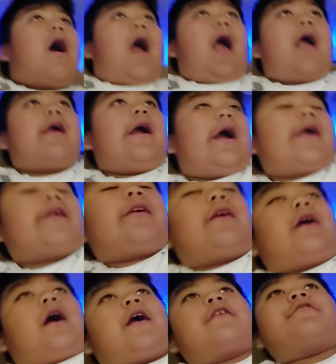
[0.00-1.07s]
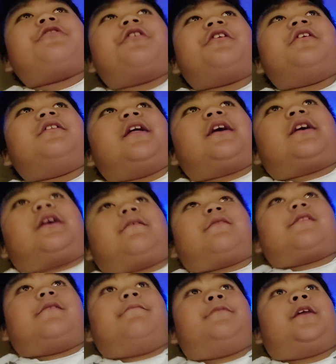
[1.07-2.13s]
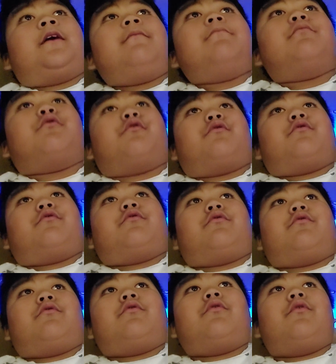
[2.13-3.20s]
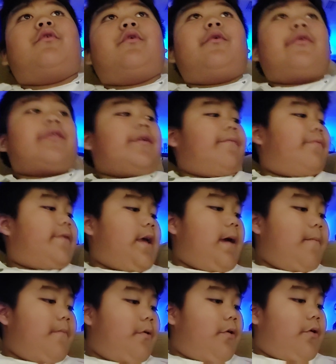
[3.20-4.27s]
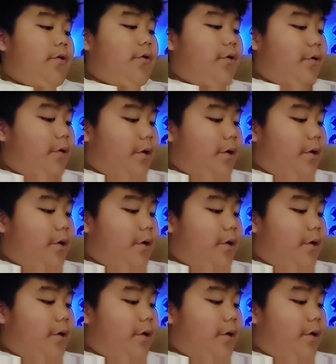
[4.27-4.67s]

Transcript: I I, I started like at September. September.